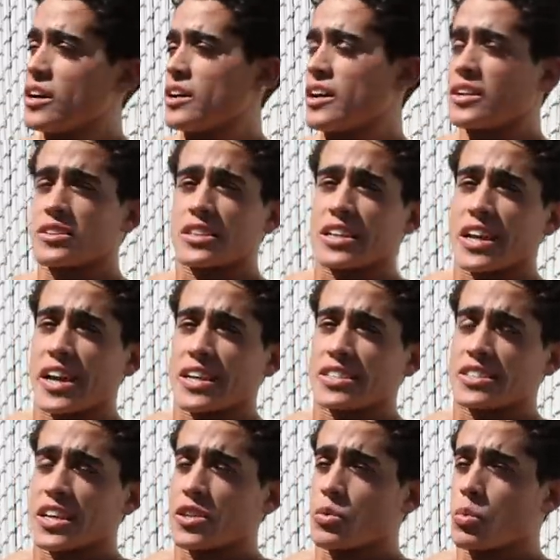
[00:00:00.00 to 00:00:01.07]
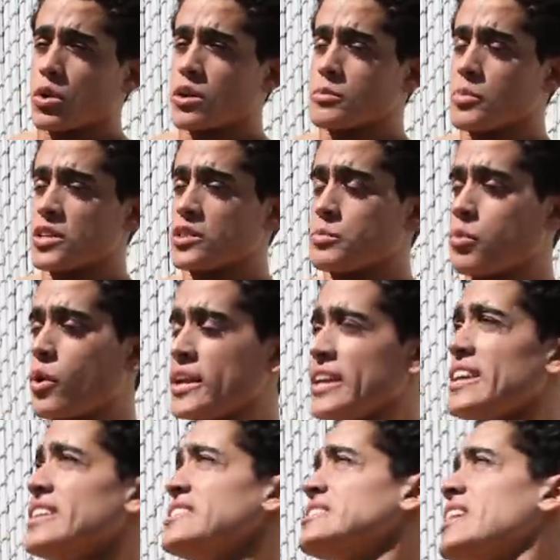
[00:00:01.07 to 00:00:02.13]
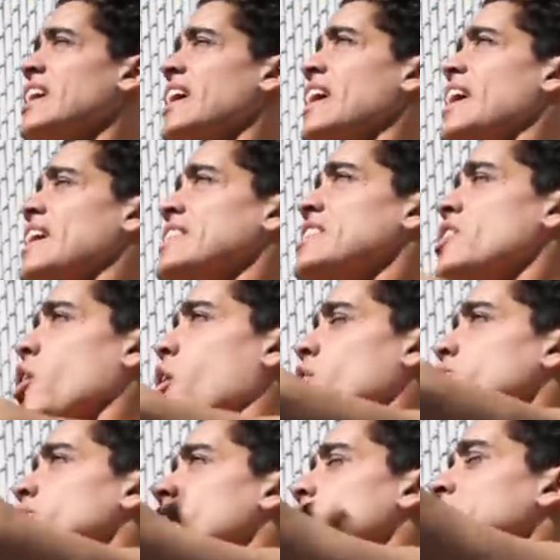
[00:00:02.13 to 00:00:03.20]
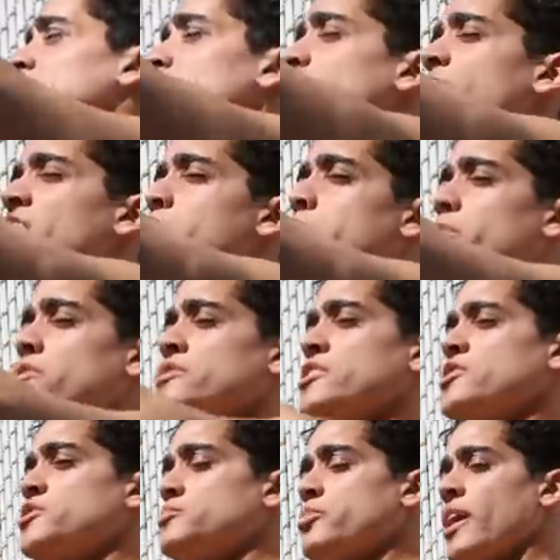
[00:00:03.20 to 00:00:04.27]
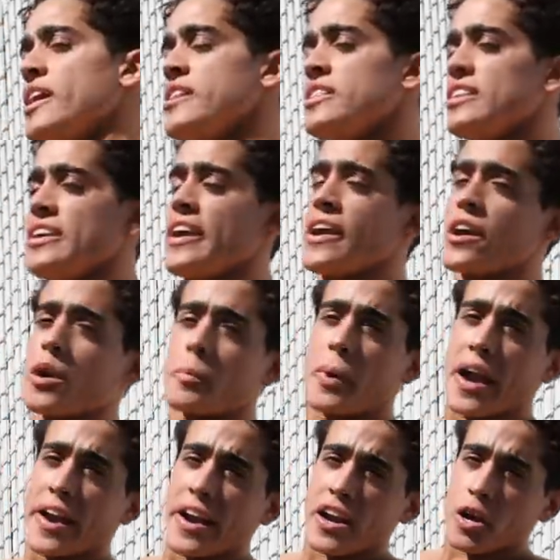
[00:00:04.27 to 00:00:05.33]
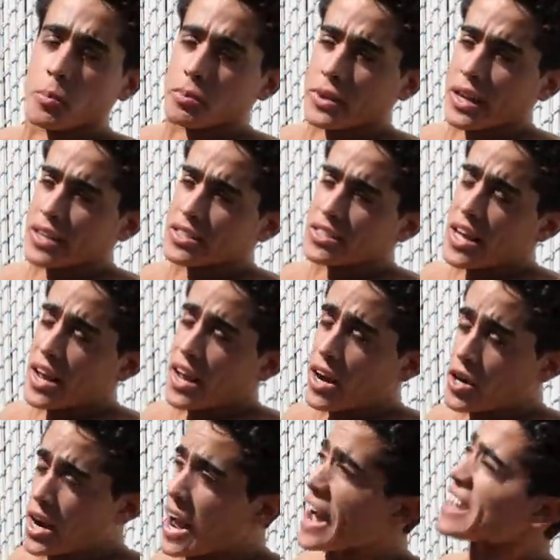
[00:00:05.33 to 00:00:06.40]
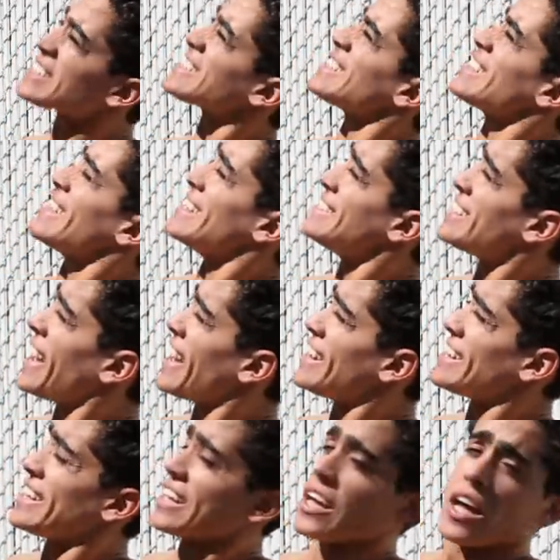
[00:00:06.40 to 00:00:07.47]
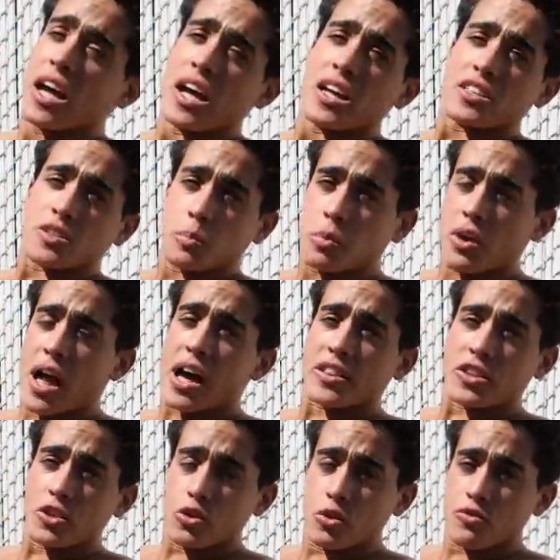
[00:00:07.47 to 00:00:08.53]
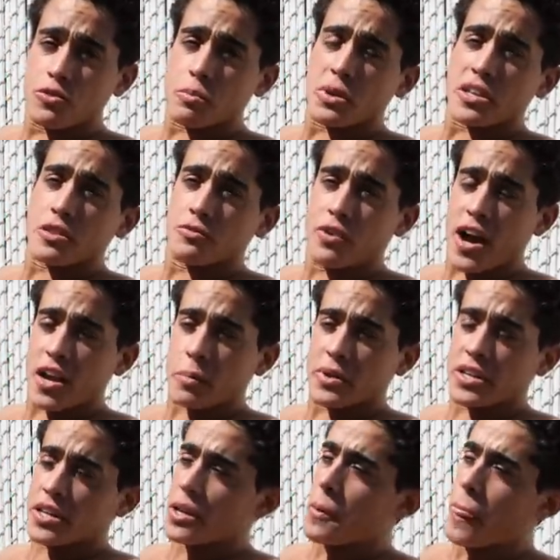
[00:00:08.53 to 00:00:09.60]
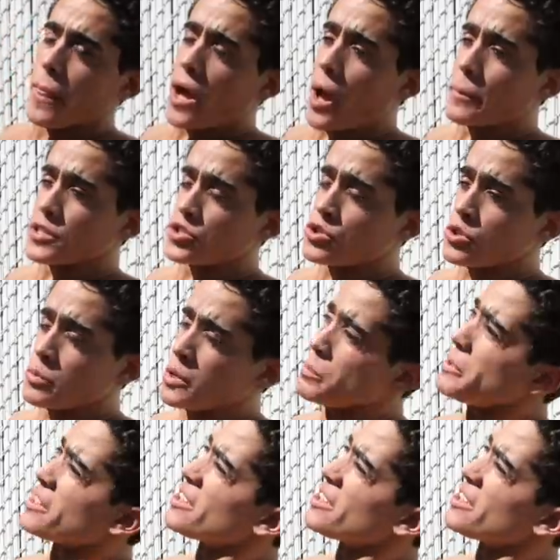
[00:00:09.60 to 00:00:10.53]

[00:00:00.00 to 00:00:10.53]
I don't think I can say the word, but the point is, there are various vapors sprayed in the air by airplanes that are actually intending to block the UVB, the vitamin D. I'm assuming